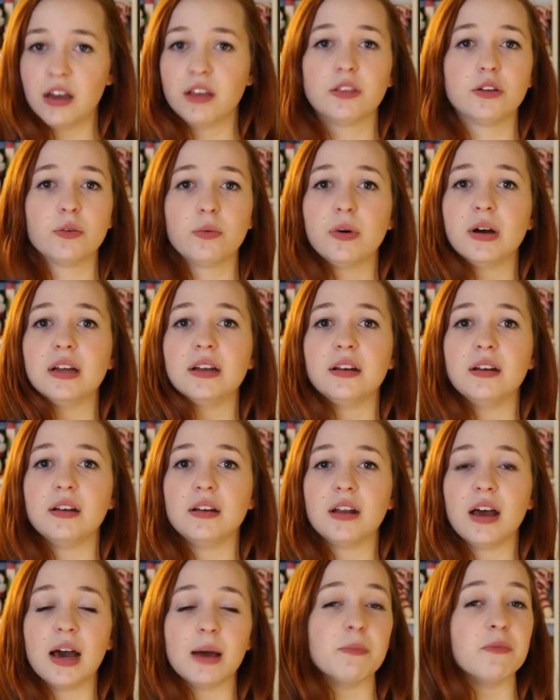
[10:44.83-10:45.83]
other
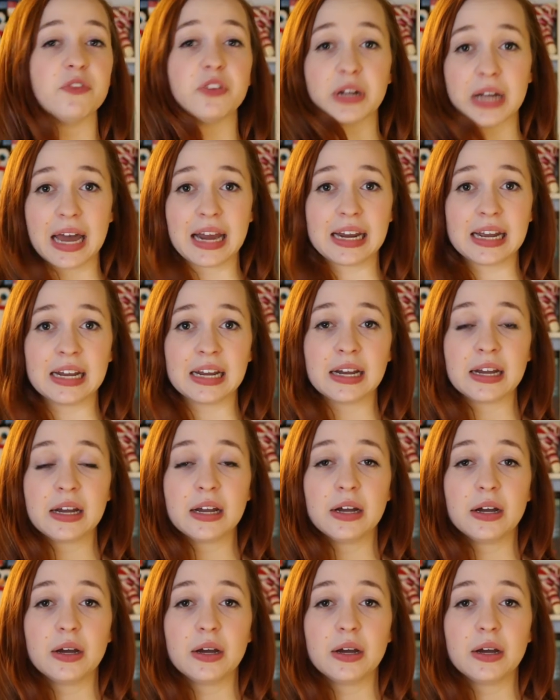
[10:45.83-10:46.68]
one I'm forgetting,